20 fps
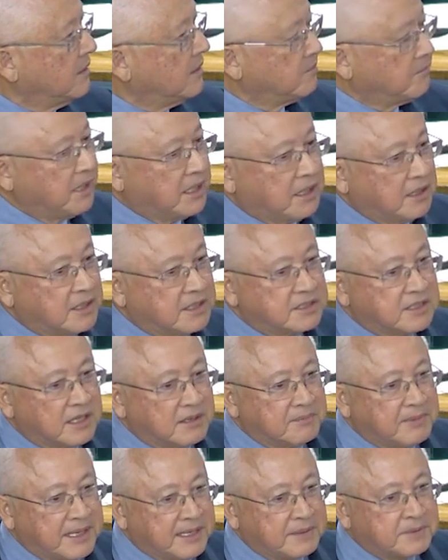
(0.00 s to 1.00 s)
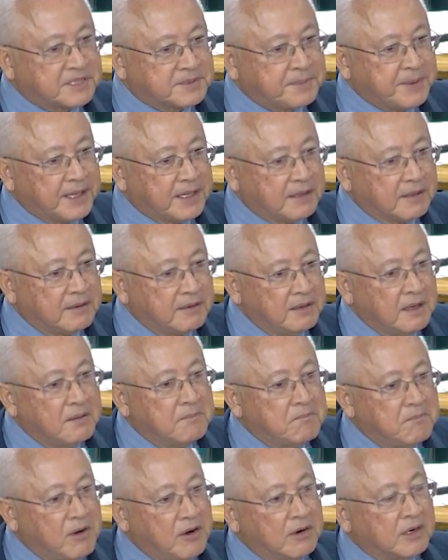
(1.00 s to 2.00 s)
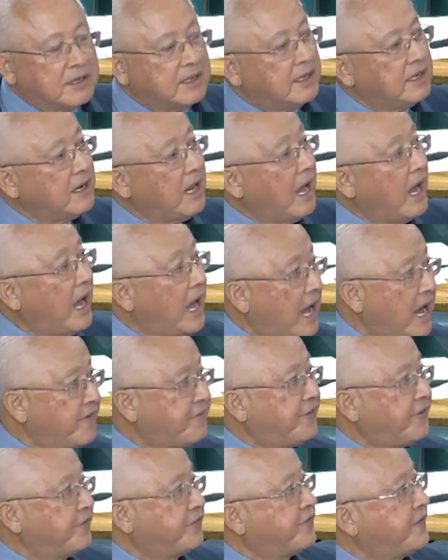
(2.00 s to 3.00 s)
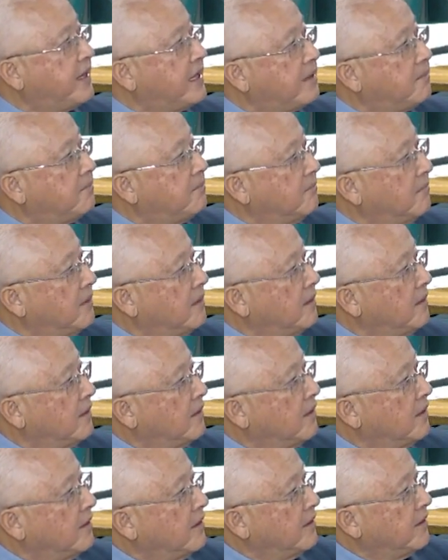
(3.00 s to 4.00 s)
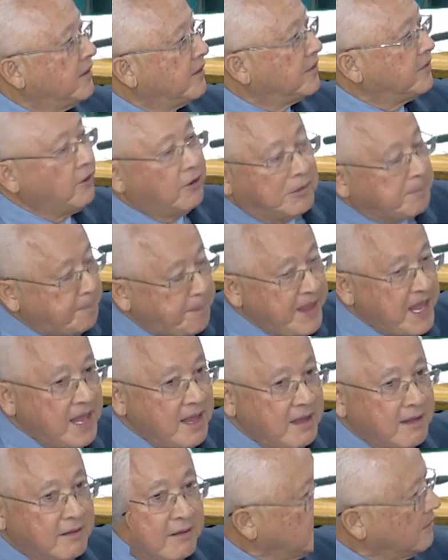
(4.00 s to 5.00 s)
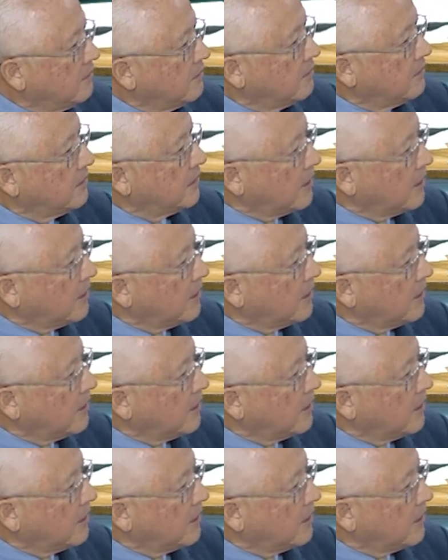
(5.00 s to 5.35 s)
because, Madam Speaker, more than half of them don't pay. The